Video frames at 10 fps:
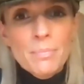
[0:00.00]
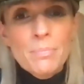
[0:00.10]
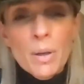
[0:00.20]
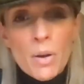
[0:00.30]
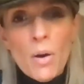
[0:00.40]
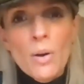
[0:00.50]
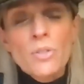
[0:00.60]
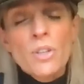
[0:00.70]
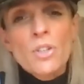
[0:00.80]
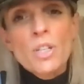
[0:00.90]

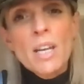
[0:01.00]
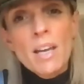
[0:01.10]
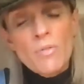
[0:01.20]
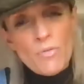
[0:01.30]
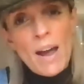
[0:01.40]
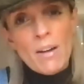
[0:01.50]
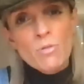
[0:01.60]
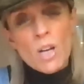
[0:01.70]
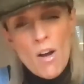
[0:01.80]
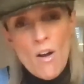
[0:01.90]
because she had
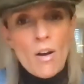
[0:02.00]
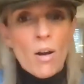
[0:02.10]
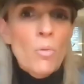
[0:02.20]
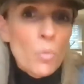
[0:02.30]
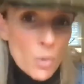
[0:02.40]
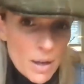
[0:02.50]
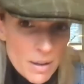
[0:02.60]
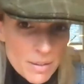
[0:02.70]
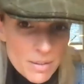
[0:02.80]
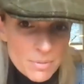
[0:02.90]
found her
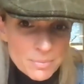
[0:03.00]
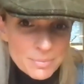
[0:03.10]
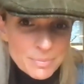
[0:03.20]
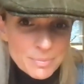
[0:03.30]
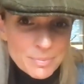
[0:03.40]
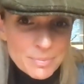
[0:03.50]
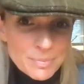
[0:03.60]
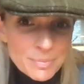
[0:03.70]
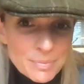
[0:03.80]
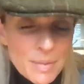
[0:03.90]
worth.
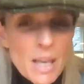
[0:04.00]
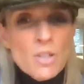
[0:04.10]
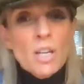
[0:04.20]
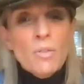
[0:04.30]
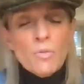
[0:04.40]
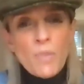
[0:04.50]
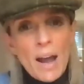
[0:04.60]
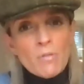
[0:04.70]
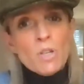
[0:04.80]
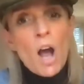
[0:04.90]
She had
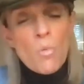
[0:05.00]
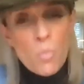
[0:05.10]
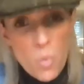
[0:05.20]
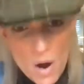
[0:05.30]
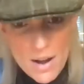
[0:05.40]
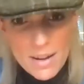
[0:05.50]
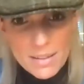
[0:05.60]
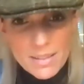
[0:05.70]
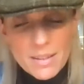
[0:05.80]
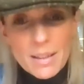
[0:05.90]
found her
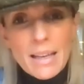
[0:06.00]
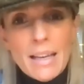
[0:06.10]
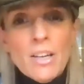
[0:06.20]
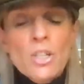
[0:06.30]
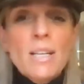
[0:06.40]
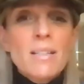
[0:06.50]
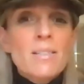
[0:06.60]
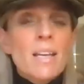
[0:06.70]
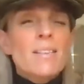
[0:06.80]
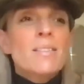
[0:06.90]
worth. She had
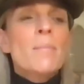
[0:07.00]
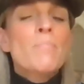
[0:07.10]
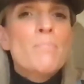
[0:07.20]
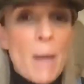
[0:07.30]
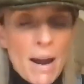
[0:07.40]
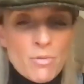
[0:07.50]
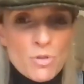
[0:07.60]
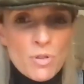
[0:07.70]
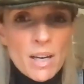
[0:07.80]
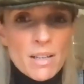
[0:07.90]
set some
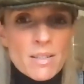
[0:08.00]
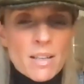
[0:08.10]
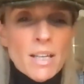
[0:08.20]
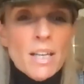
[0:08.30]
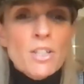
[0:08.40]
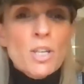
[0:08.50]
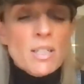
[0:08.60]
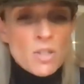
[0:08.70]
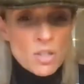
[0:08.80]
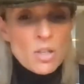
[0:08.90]
boundaries.
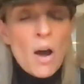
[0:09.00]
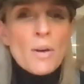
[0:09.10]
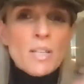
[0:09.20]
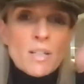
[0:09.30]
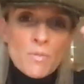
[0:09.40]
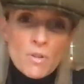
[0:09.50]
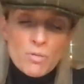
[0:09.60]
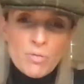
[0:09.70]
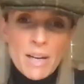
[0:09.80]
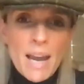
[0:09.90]
She'd started
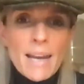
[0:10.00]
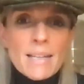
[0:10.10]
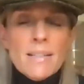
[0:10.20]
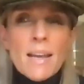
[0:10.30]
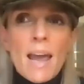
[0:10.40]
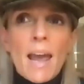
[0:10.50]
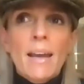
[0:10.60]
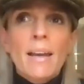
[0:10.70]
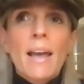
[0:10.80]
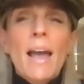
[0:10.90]

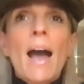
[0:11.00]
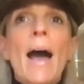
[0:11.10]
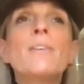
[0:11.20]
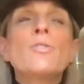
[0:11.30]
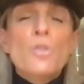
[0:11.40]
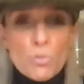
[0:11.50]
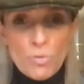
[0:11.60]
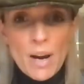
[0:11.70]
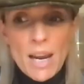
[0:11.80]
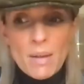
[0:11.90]
creating a
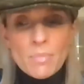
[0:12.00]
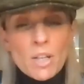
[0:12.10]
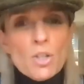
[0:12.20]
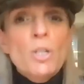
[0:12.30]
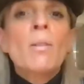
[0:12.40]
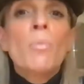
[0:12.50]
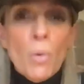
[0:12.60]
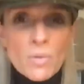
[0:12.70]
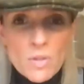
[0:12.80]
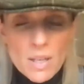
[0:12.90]
dream that she
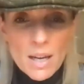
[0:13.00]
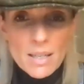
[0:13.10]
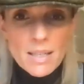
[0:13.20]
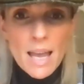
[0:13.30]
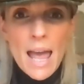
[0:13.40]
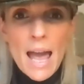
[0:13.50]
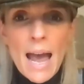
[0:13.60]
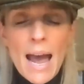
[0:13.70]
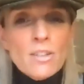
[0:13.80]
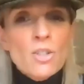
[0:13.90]
wanted,
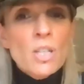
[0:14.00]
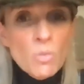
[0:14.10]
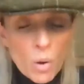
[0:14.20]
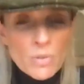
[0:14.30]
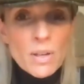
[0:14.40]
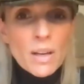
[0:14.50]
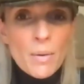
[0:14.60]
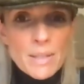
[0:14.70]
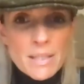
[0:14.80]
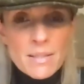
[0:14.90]
and she wasn't
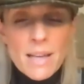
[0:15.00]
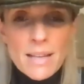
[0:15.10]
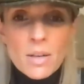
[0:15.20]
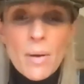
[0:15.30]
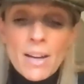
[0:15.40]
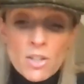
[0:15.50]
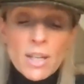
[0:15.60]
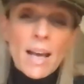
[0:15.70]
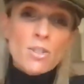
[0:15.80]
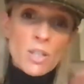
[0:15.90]
going to settle. And
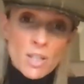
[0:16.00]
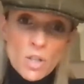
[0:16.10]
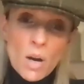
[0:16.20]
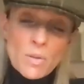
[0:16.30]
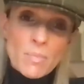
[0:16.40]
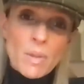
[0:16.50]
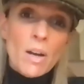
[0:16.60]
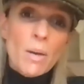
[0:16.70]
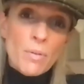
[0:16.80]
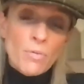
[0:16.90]
she'd actually told him the
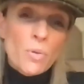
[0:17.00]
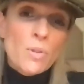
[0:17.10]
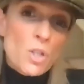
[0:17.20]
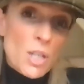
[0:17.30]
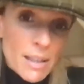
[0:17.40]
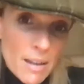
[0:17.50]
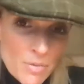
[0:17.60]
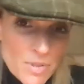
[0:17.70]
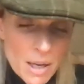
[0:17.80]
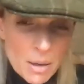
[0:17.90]
night before that she
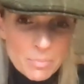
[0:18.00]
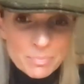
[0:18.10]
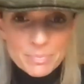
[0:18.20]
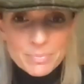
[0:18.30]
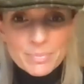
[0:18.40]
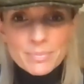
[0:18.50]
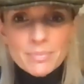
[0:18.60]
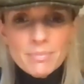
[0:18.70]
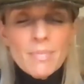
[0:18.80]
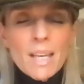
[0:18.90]
loved him.
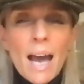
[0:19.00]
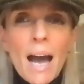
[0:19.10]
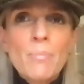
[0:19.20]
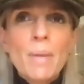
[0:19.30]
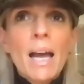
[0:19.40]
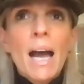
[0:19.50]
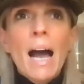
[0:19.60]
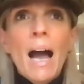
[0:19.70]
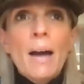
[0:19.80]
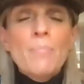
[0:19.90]

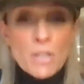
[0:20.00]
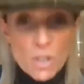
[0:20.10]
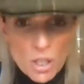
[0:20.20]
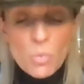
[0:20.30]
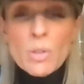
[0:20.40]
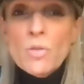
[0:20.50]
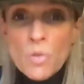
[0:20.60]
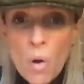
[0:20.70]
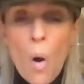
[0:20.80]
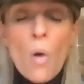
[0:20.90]
But she was
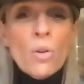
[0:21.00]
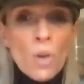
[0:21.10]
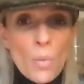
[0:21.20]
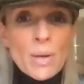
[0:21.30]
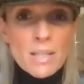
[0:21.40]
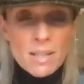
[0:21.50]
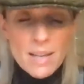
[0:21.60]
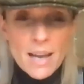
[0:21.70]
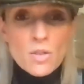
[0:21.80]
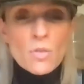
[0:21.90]
not going to
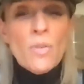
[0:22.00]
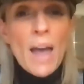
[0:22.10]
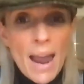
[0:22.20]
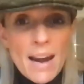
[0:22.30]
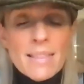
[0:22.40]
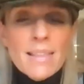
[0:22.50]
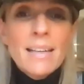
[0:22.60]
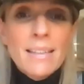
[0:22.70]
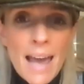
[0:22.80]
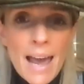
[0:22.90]
settle for
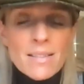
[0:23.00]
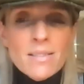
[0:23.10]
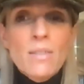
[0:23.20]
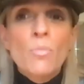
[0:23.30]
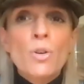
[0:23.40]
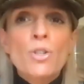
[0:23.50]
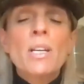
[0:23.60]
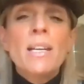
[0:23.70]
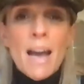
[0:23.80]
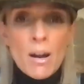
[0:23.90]
anything less than what
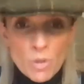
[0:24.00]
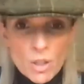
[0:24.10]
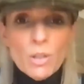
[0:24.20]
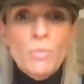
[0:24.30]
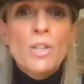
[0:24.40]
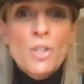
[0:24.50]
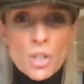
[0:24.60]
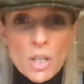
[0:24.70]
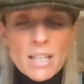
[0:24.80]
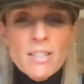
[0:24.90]
she now knew that
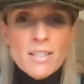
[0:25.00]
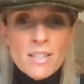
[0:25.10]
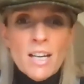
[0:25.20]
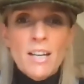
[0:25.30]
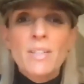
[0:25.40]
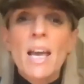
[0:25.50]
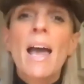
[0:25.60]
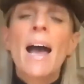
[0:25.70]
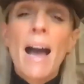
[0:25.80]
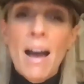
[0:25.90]
she deserved
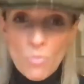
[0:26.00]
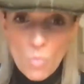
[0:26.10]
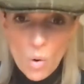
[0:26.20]
and